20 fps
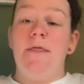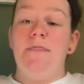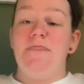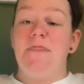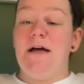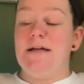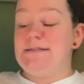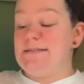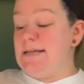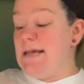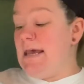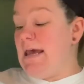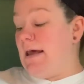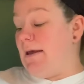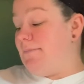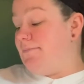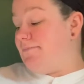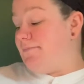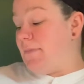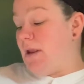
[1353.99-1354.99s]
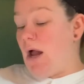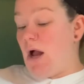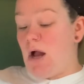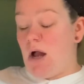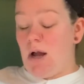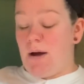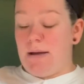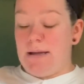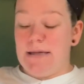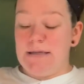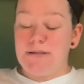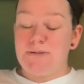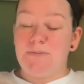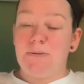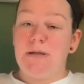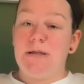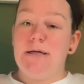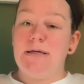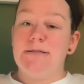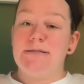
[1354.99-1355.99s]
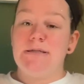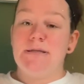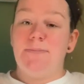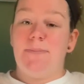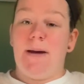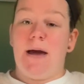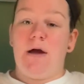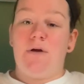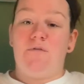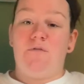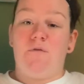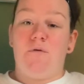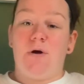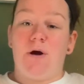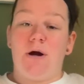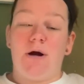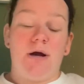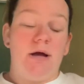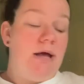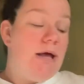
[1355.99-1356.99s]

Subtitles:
That's it. He's really easy to pack for.